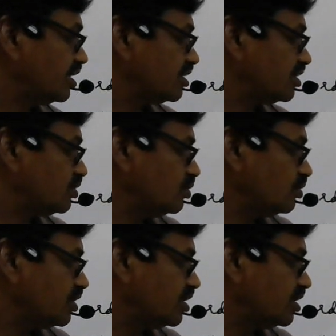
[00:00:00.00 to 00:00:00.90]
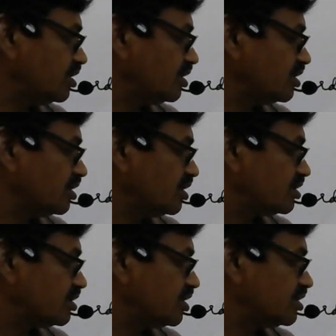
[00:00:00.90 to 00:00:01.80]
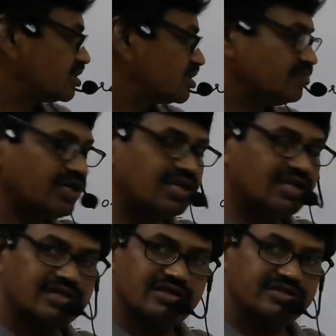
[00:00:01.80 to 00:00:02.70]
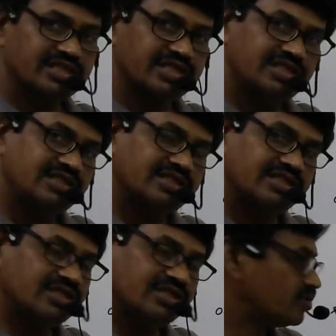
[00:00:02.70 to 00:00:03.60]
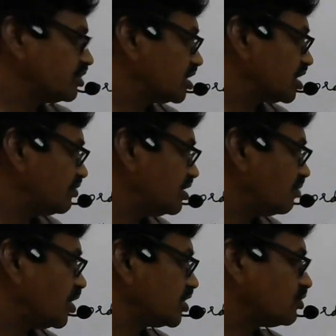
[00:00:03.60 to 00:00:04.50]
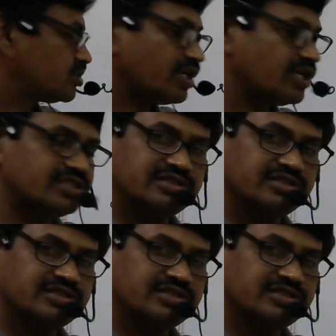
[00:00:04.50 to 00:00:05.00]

That too here CH sigma electrons again in conjugation with the positive charge.